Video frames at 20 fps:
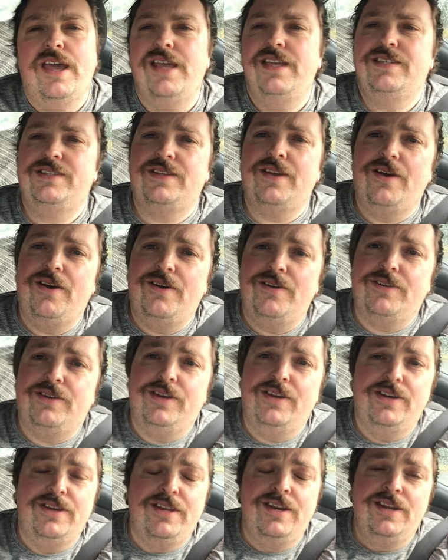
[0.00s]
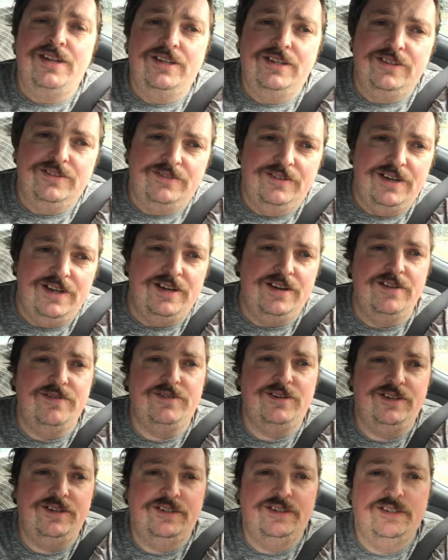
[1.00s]
it's all good
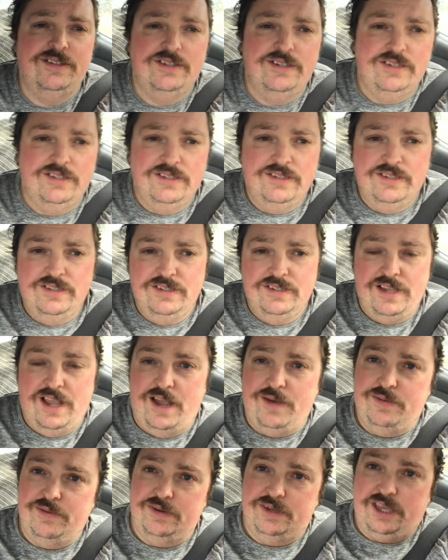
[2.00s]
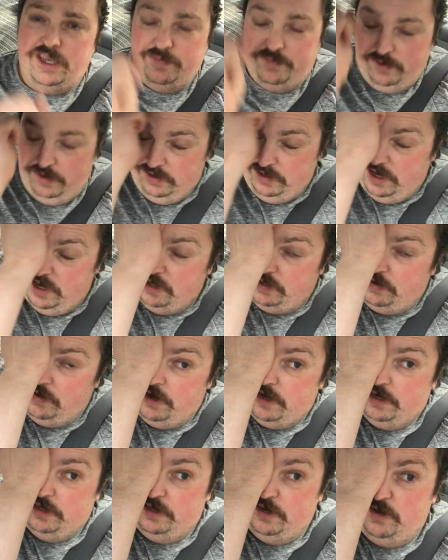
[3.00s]
whatever I'm gonna keep on that
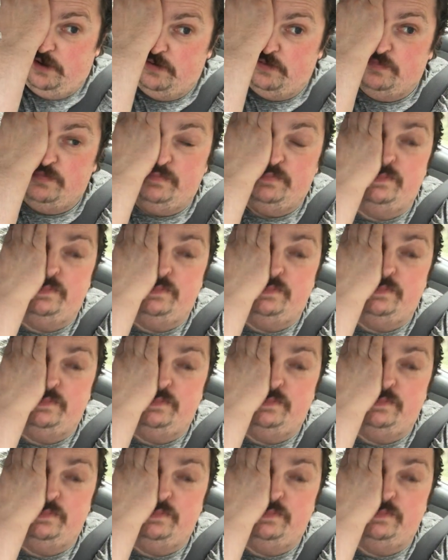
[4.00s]
grind, y'all.